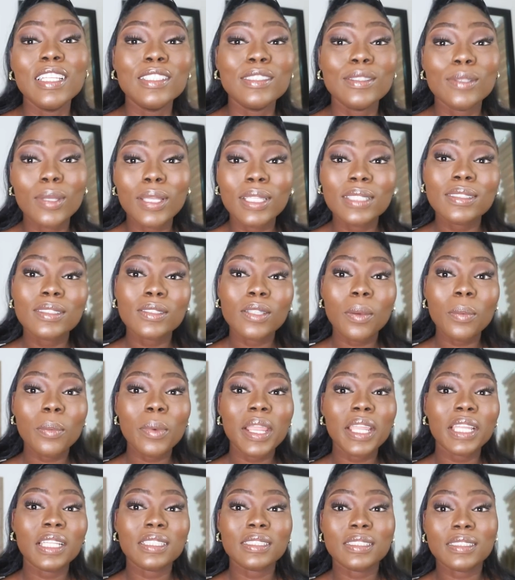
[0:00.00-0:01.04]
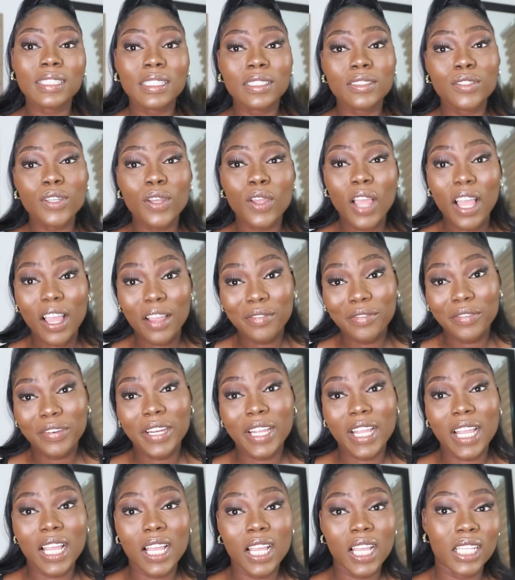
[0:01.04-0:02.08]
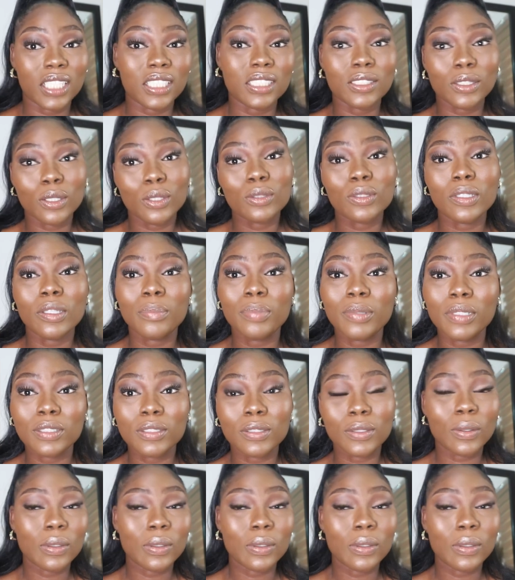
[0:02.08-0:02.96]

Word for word: So it's somewhere in Central Africa and it's also a place to